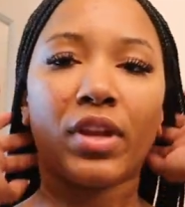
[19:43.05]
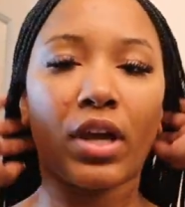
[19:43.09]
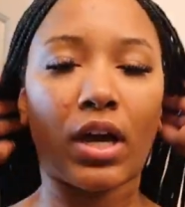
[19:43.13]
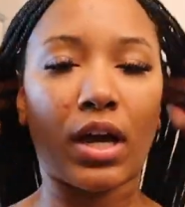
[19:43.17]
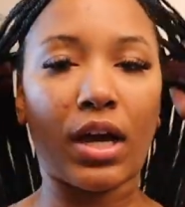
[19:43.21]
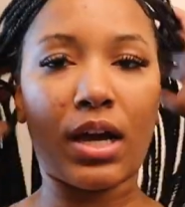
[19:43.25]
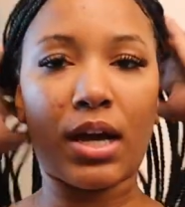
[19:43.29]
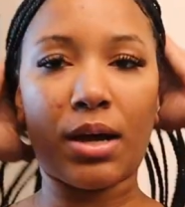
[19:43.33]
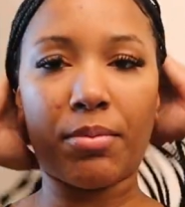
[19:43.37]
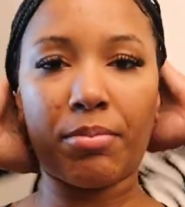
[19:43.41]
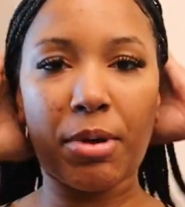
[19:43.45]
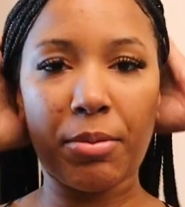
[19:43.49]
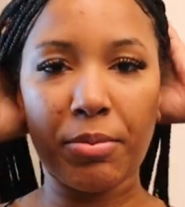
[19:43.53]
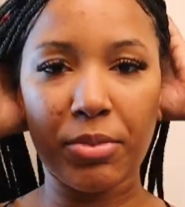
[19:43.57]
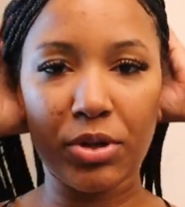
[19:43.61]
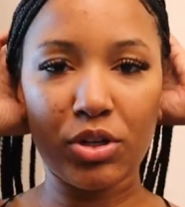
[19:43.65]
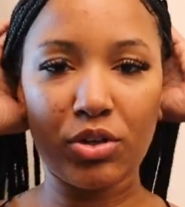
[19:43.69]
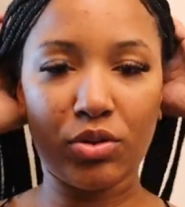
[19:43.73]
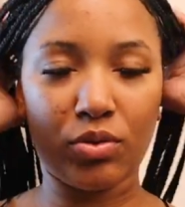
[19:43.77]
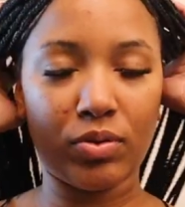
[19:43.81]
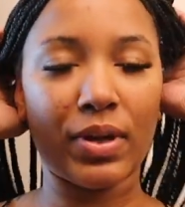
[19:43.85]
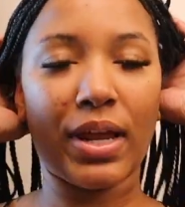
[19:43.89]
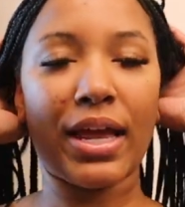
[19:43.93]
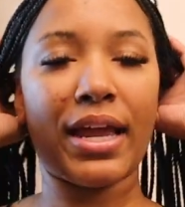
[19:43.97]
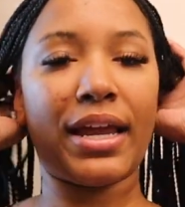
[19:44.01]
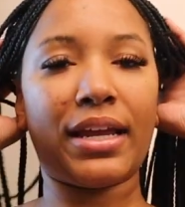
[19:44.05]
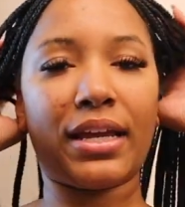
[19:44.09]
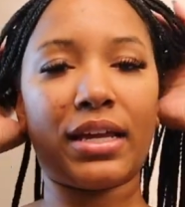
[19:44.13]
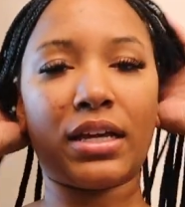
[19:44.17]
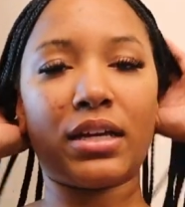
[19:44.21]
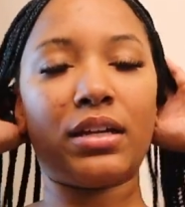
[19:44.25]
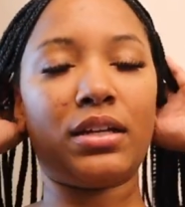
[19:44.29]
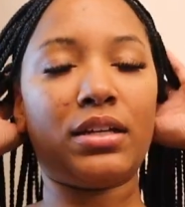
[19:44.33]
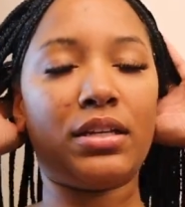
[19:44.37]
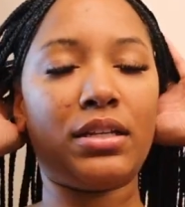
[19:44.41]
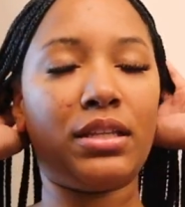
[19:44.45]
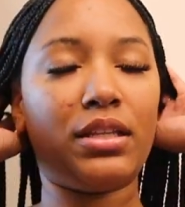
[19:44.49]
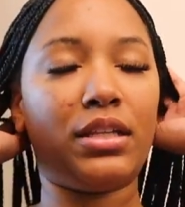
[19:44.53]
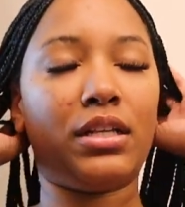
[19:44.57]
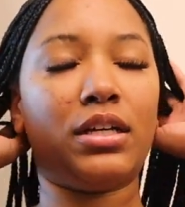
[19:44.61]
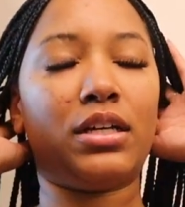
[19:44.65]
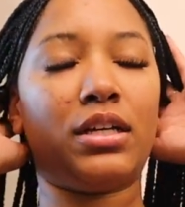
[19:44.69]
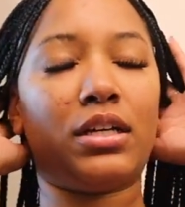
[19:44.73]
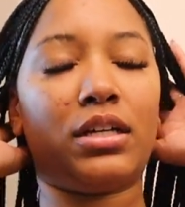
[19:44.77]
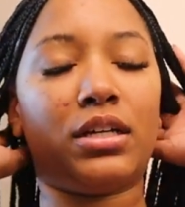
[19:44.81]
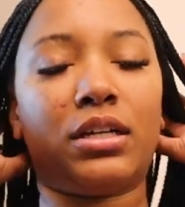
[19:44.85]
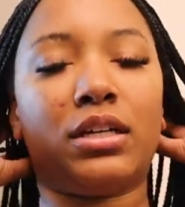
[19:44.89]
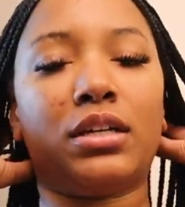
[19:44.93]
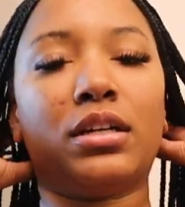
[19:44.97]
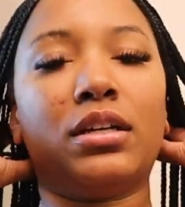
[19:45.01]
I'm gonna do like
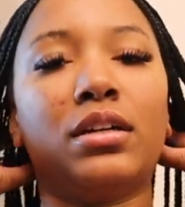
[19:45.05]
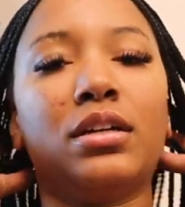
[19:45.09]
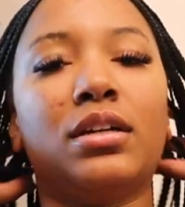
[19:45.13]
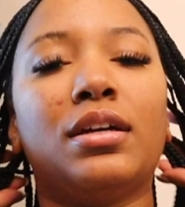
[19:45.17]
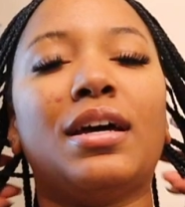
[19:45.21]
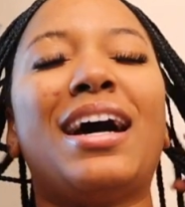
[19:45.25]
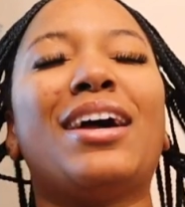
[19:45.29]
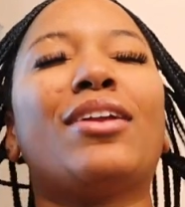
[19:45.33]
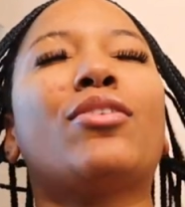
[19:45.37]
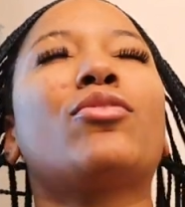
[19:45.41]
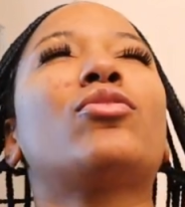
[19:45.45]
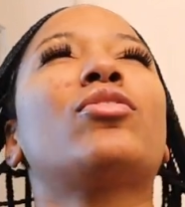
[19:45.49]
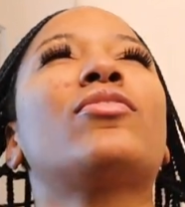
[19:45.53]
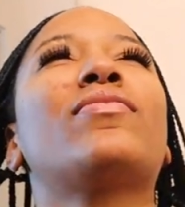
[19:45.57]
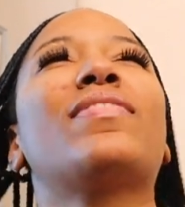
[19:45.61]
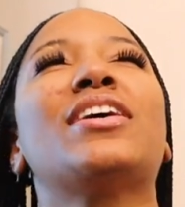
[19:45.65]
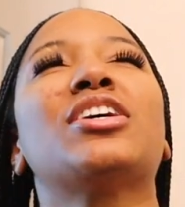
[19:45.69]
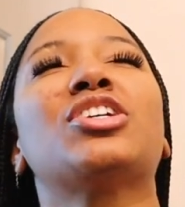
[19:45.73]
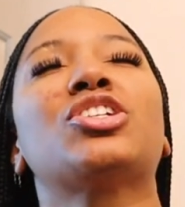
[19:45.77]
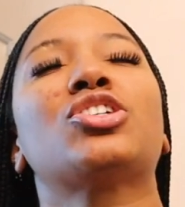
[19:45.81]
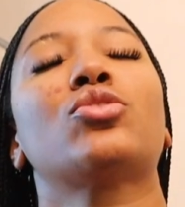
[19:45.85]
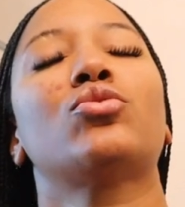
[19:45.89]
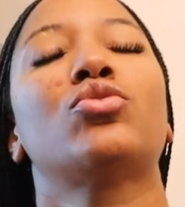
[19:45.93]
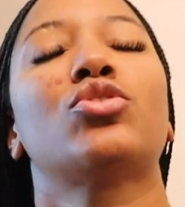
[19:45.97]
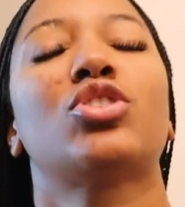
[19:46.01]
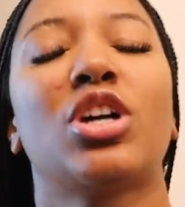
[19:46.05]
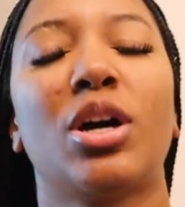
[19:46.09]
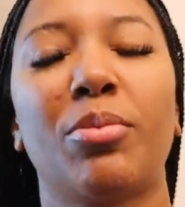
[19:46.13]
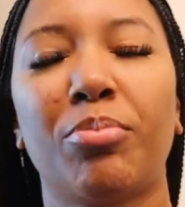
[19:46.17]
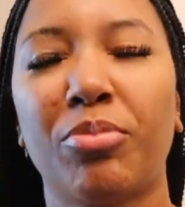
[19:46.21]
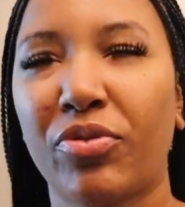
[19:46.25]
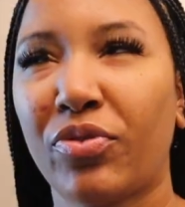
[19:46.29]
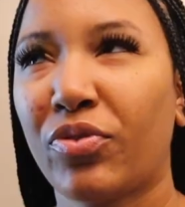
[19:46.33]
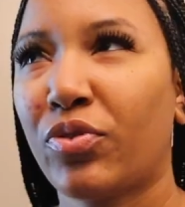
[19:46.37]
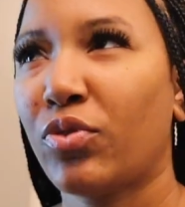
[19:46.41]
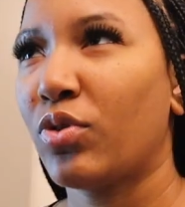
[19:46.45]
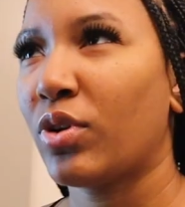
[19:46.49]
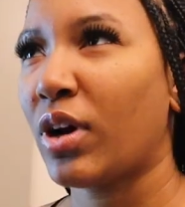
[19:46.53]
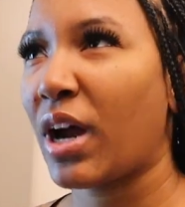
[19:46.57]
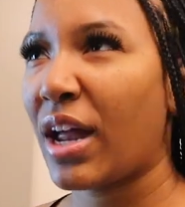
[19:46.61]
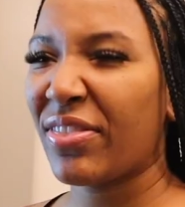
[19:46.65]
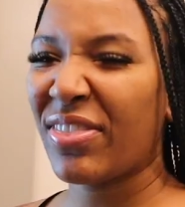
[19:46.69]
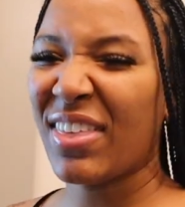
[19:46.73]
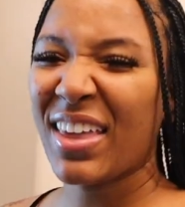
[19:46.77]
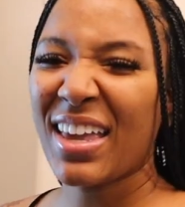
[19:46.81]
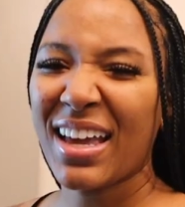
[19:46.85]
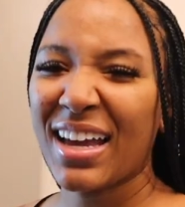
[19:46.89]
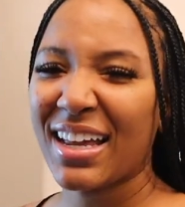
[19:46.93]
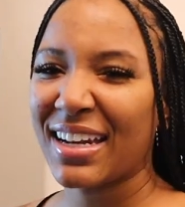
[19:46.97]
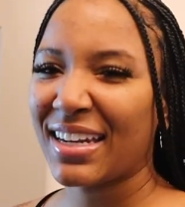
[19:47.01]
the, I don't know if I showed y'all before, I
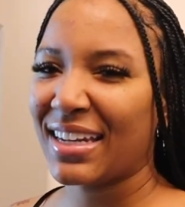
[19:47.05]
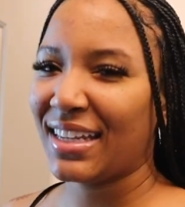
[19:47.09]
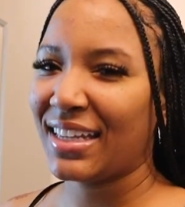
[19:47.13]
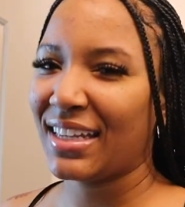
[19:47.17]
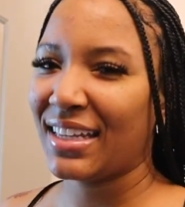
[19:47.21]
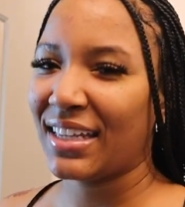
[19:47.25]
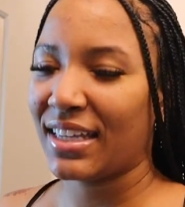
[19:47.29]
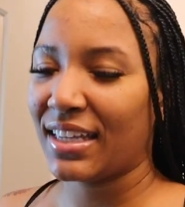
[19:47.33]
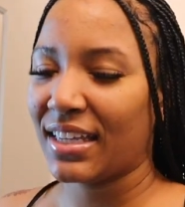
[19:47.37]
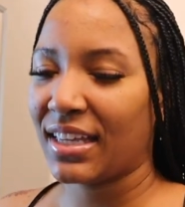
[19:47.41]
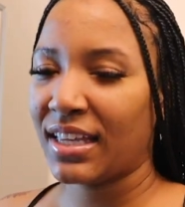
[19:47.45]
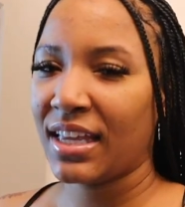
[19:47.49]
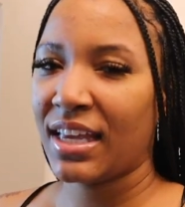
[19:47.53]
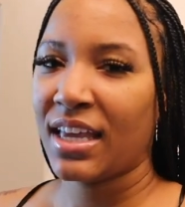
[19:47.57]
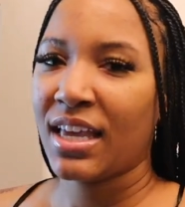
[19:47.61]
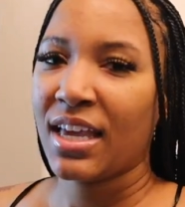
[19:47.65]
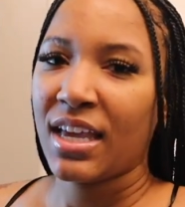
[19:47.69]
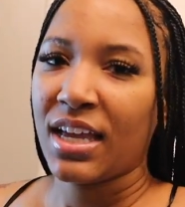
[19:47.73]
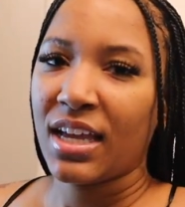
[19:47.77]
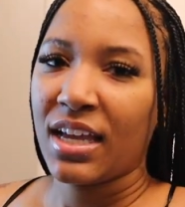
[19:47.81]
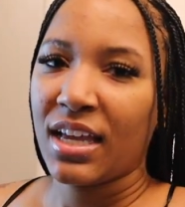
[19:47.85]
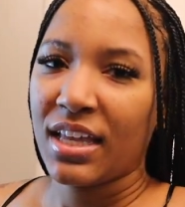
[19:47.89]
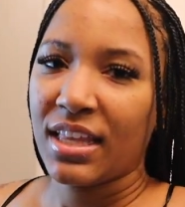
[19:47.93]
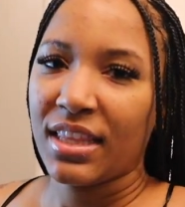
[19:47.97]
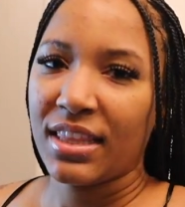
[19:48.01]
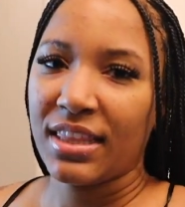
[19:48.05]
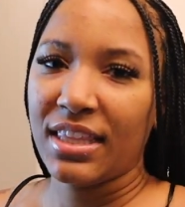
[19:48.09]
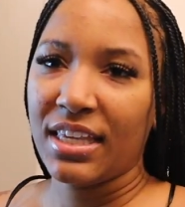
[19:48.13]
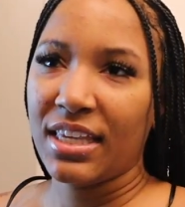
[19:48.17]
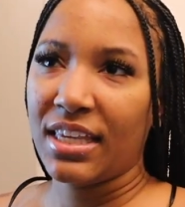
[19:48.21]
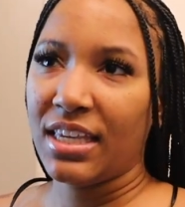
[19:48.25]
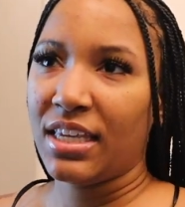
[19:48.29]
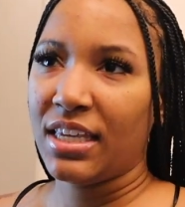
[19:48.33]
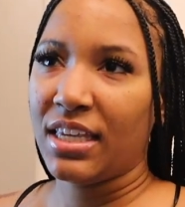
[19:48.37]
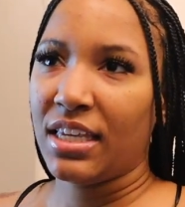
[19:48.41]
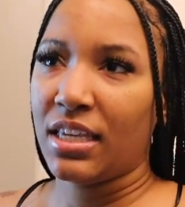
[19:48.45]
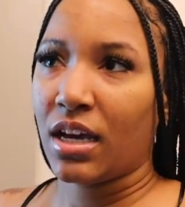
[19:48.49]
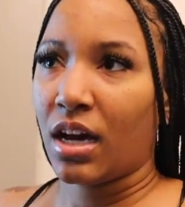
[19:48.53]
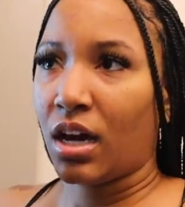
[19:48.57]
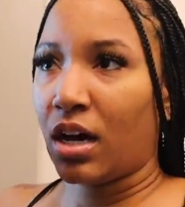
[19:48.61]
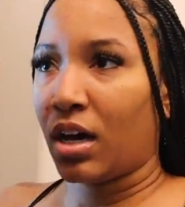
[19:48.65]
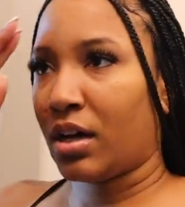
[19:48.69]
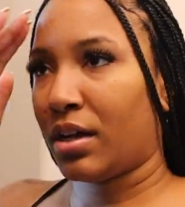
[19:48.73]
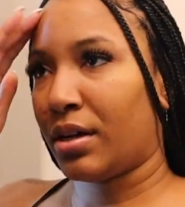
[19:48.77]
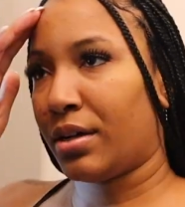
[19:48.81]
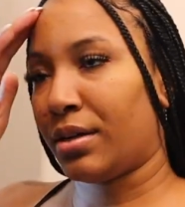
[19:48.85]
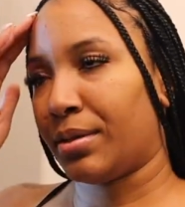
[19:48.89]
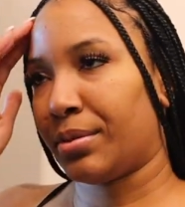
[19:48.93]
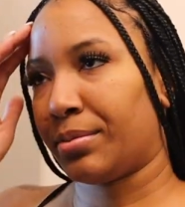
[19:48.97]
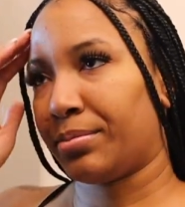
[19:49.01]
think I did,
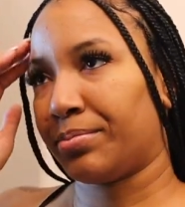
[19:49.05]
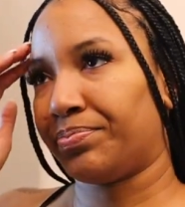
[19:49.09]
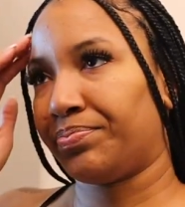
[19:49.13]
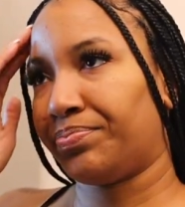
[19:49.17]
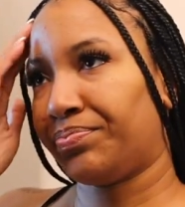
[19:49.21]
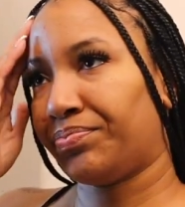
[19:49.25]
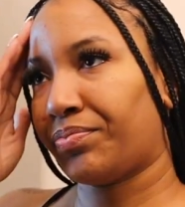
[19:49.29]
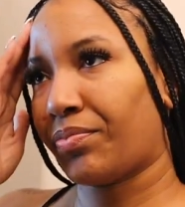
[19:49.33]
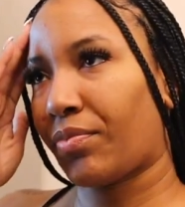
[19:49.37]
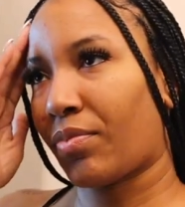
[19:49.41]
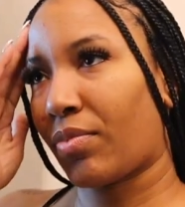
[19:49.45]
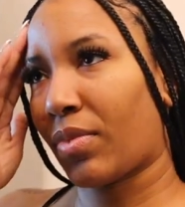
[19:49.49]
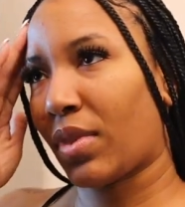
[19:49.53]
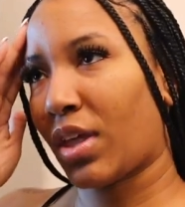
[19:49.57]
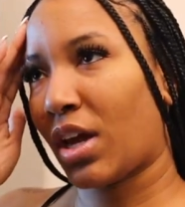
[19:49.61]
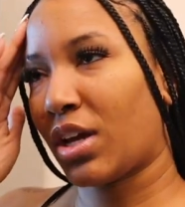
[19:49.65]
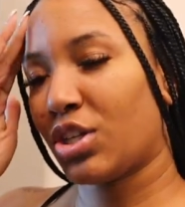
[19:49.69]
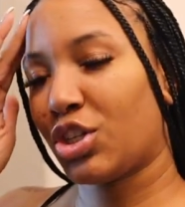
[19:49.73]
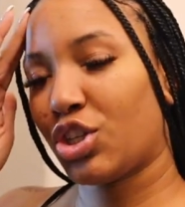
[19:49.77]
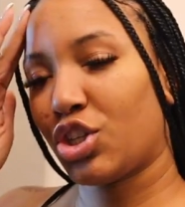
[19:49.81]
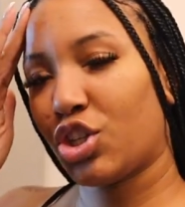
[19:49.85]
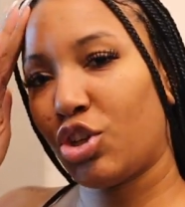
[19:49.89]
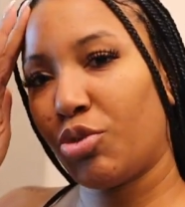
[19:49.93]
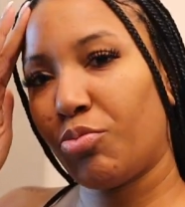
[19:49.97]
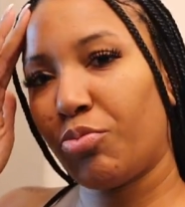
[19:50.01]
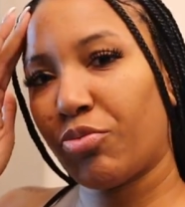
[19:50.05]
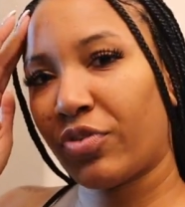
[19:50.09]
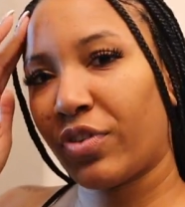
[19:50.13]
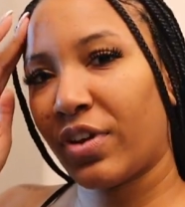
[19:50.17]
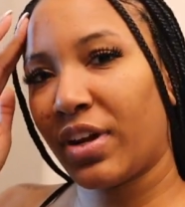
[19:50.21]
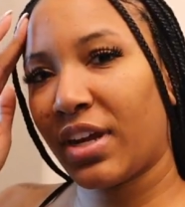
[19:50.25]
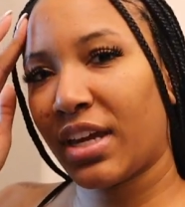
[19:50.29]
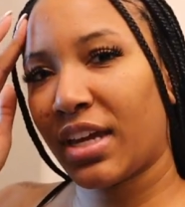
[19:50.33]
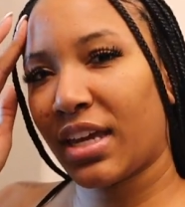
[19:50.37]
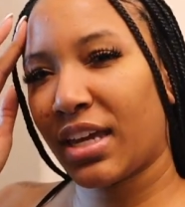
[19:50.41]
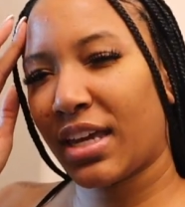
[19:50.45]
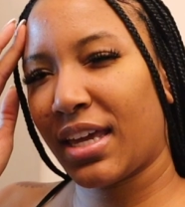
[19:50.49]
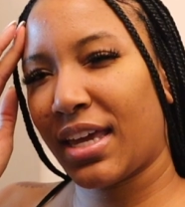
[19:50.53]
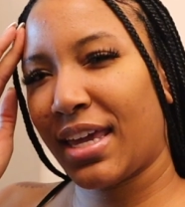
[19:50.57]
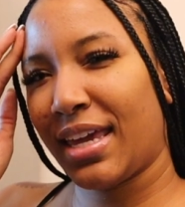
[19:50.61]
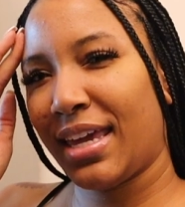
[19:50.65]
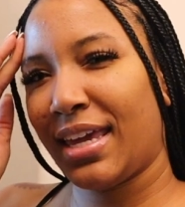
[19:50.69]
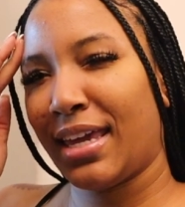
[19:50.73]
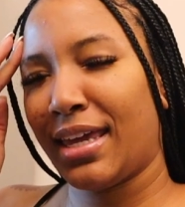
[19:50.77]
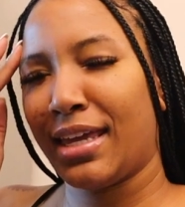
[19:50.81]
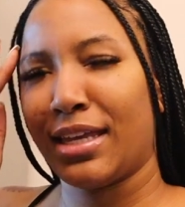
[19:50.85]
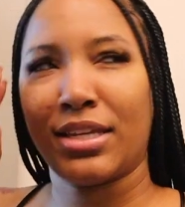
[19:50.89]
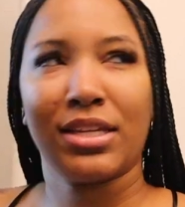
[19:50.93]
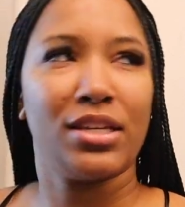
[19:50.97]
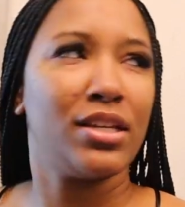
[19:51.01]
the turmeric
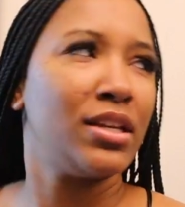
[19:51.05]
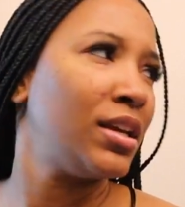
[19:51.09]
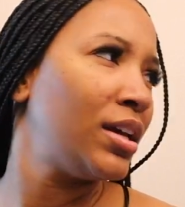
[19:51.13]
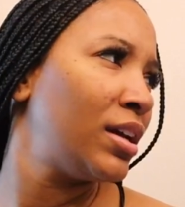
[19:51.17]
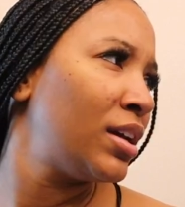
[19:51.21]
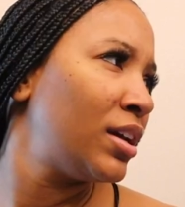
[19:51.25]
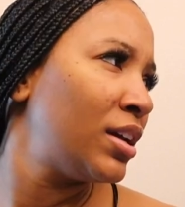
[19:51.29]
and